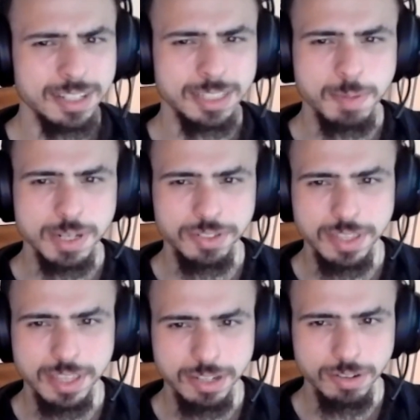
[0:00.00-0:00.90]
especially
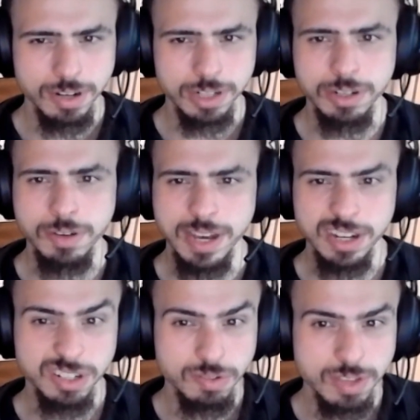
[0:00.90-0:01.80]
they do not know how
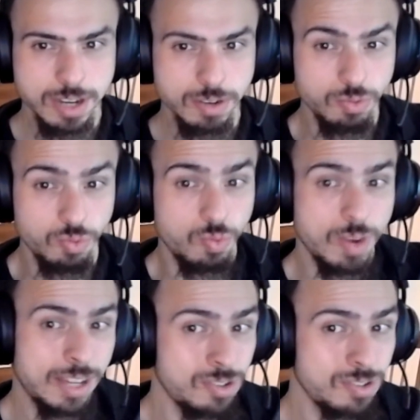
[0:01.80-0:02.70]
to do that
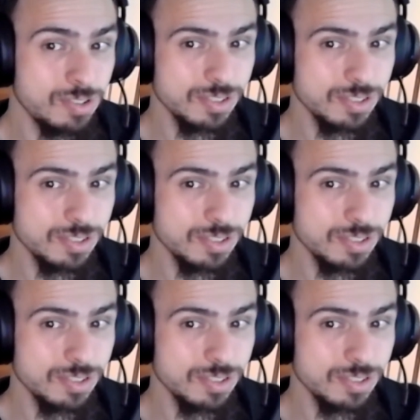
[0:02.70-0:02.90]
well,